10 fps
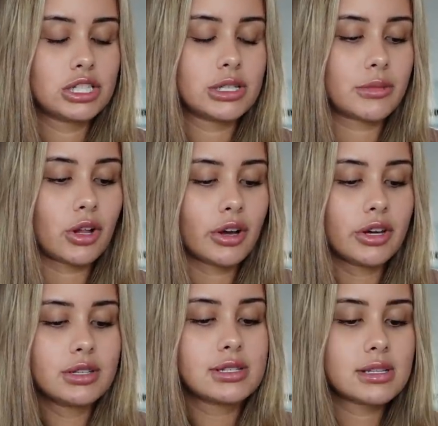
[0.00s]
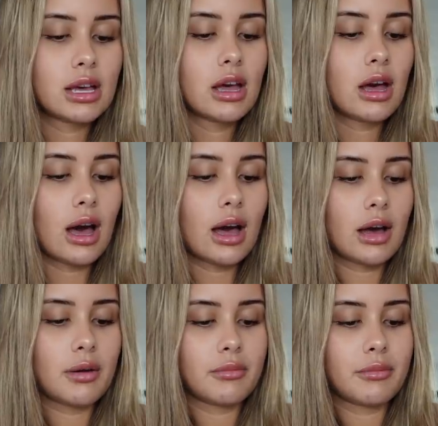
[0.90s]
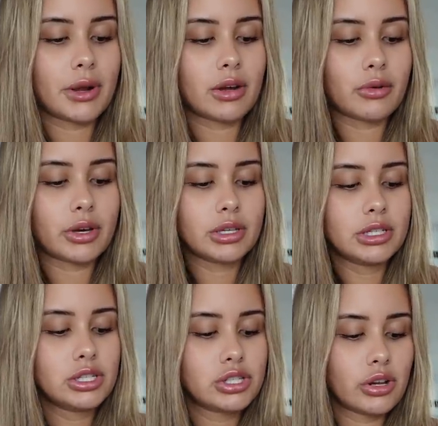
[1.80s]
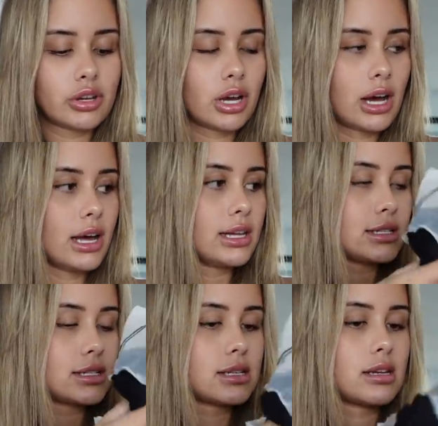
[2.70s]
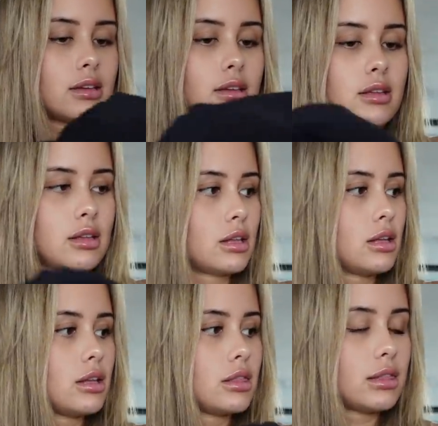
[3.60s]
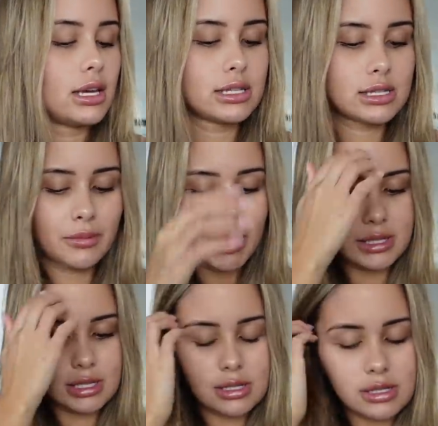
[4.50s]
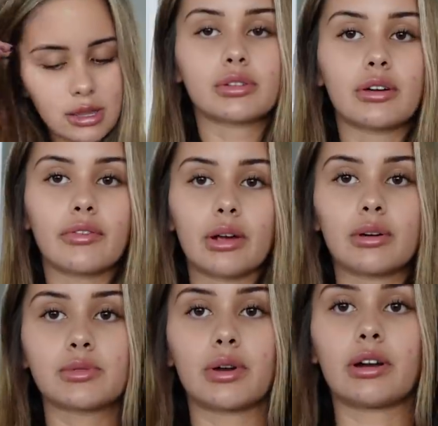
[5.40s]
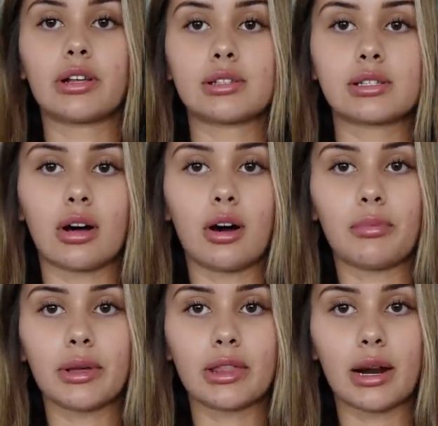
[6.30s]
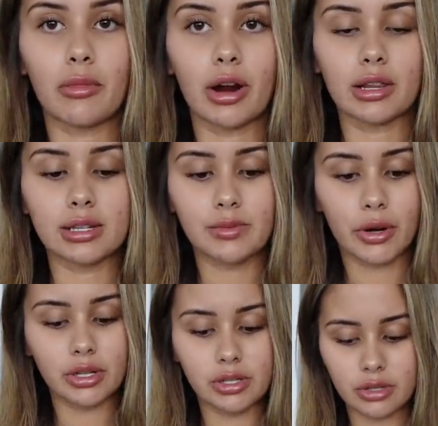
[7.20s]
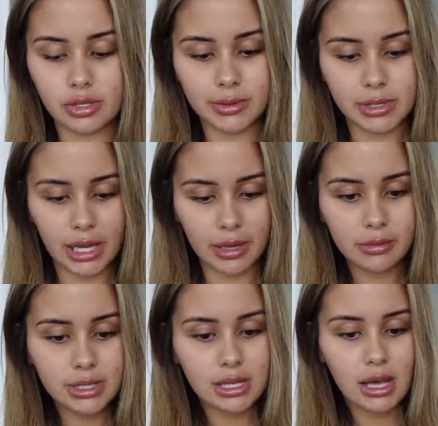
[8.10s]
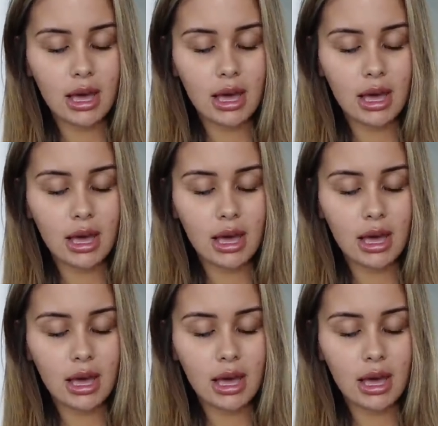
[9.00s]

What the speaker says: gym clothes. But I'll quickly just show you guys these pieces. Also, if anyone's wondering, this top that I'm wearing, this bodysuit's from Skims.